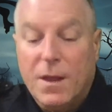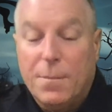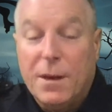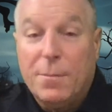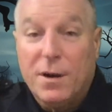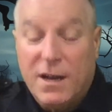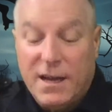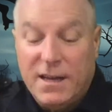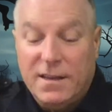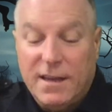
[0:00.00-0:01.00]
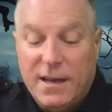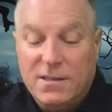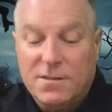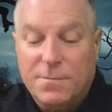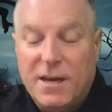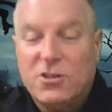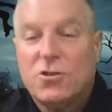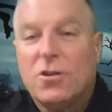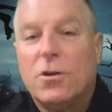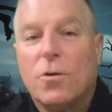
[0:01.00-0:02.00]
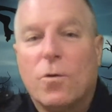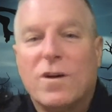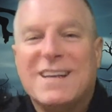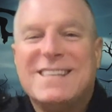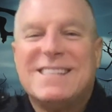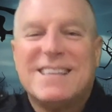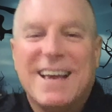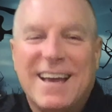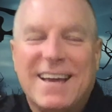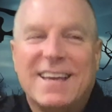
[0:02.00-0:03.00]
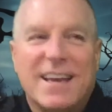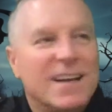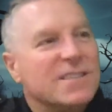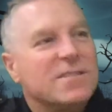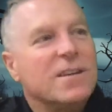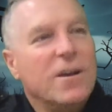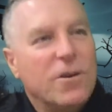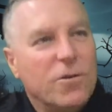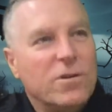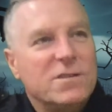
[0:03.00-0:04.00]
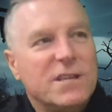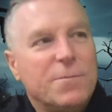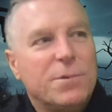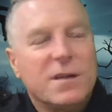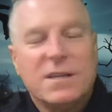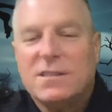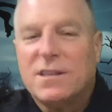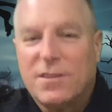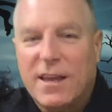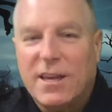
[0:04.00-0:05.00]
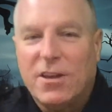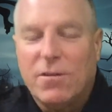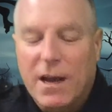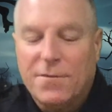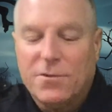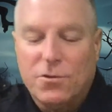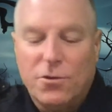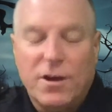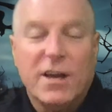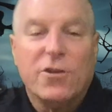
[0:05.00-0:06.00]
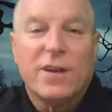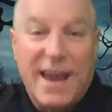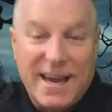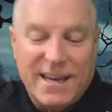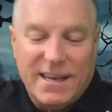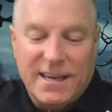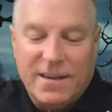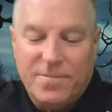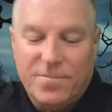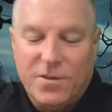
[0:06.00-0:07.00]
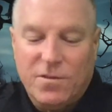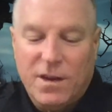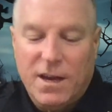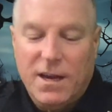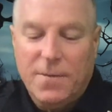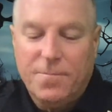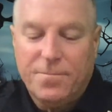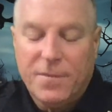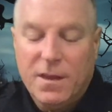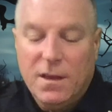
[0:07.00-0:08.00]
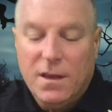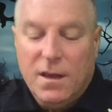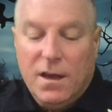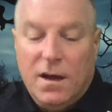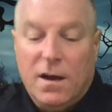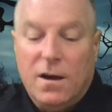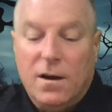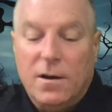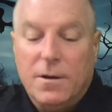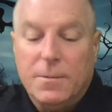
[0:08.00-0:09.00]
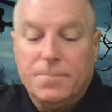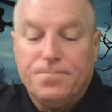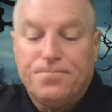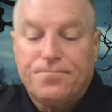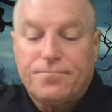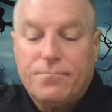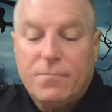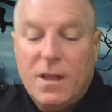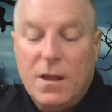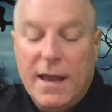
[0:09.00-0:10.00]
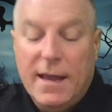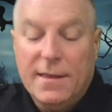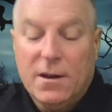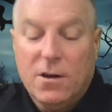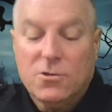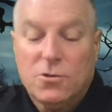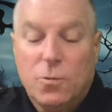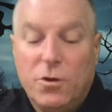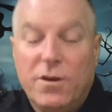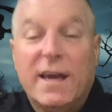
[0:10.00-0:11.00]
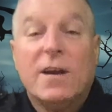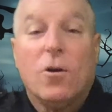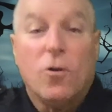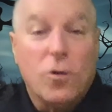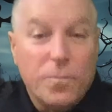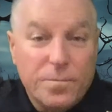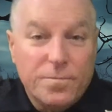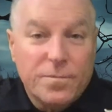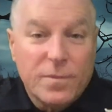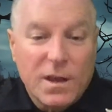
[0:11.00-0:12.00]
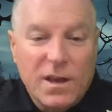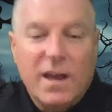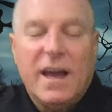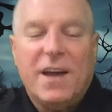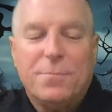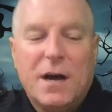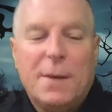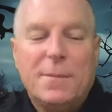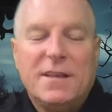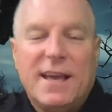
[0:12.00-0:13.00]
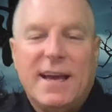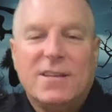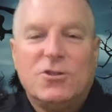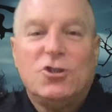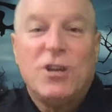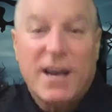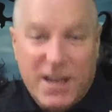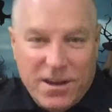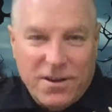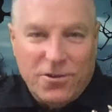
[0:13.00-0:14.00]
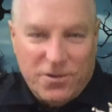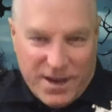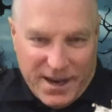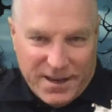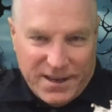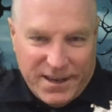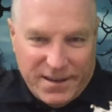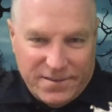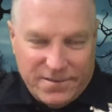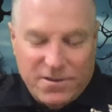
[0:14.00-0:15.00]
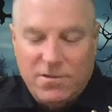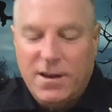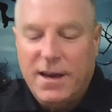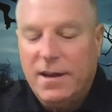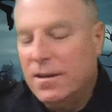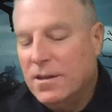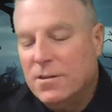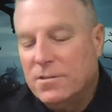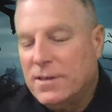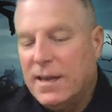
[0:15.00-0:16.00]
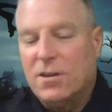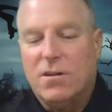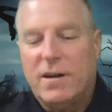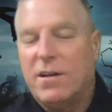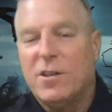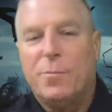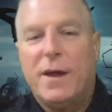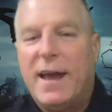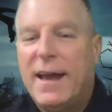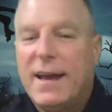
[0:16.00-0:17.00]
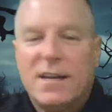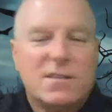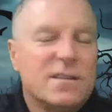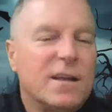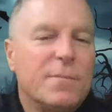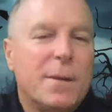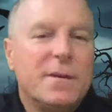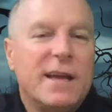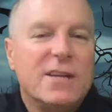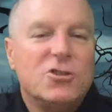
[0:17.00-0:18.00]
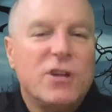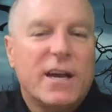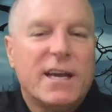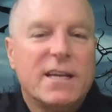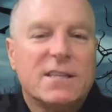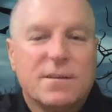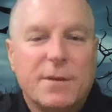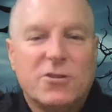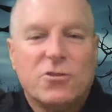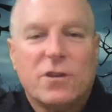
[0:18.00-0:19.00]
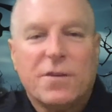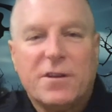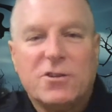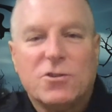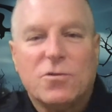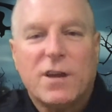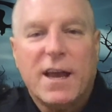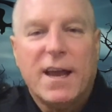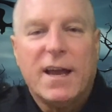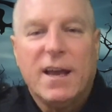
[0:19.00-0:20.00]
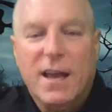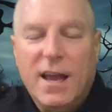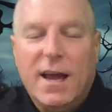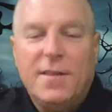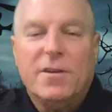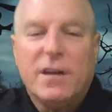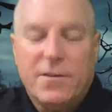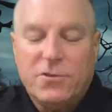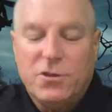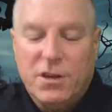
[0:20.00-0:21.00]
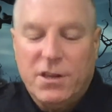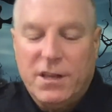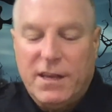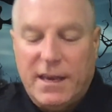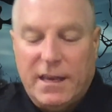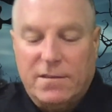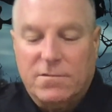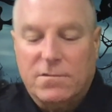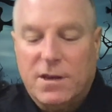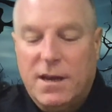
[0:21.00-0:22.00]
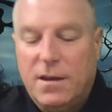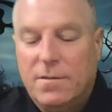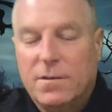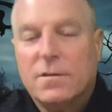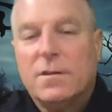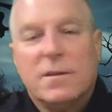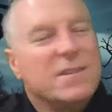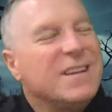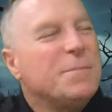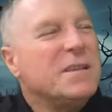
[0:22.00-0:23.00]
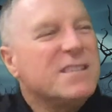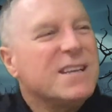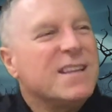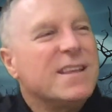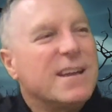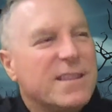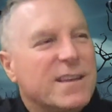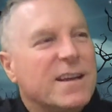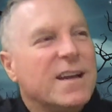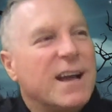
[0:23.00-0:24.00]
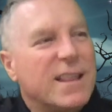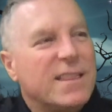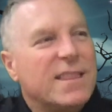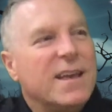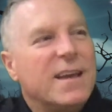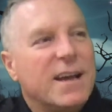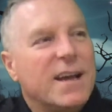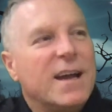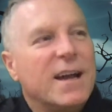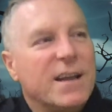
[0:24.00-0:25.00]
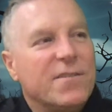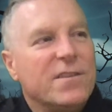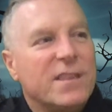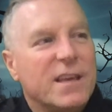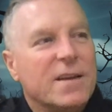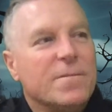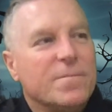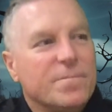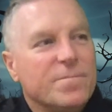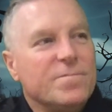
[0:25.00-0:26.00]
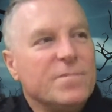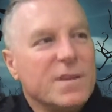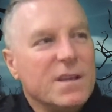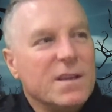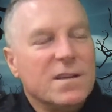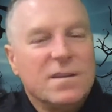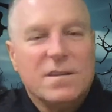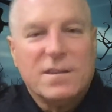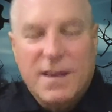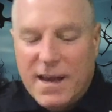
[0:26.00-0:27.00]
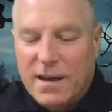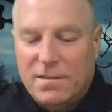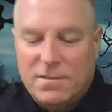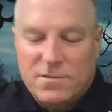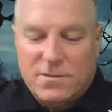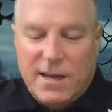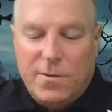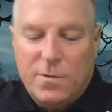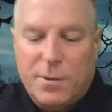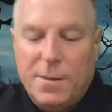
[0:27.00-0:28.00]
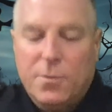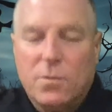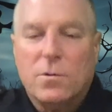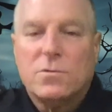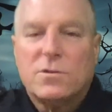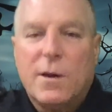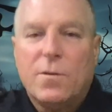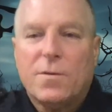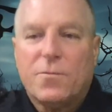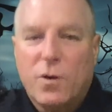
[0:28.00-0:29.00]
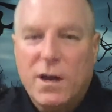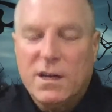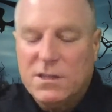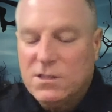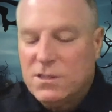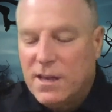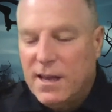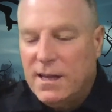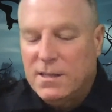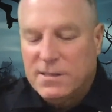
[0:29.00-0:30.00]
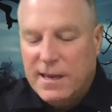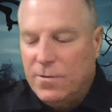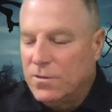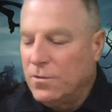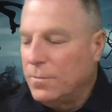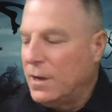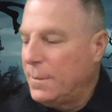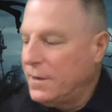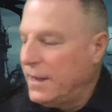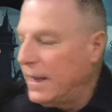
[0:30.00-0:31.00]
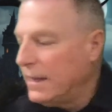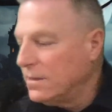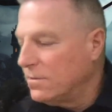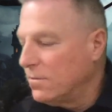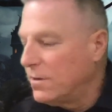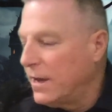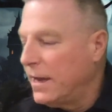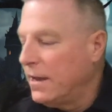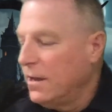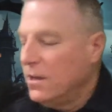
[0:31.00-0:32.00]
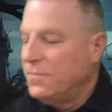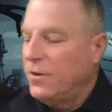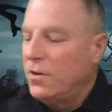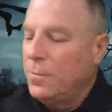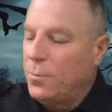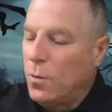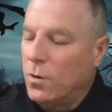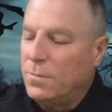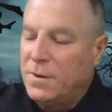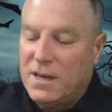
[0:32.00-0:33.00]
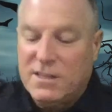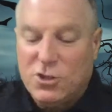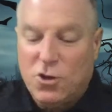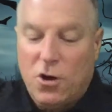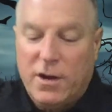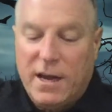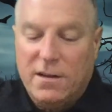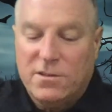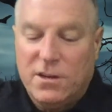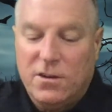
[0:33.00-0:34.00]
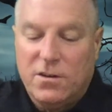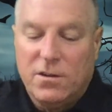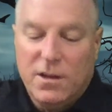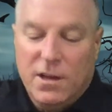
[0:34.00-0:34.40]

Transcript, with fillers: Be polite. Be yes. polite, Make please. Sure you always say yes. Always say please and thank you after you get your yes. candy. Okay? Yes, polite. Um, and then also, when you get home, have mom and dad check your candy. Yep. Okay? Take it all out of the bags, let mom and dad check it, make sure everything's okay, and they'll give it to you to eat. Okay? Yep. Did I miss anything? I, I don't think so. I think, I think that's good. Everything. Don't ditch your friends. Be nice. Yeah. Stay with people, stay with your friends, that's and right. stay with your mom and dad. That's right. Okay? Very important because it's dark out there.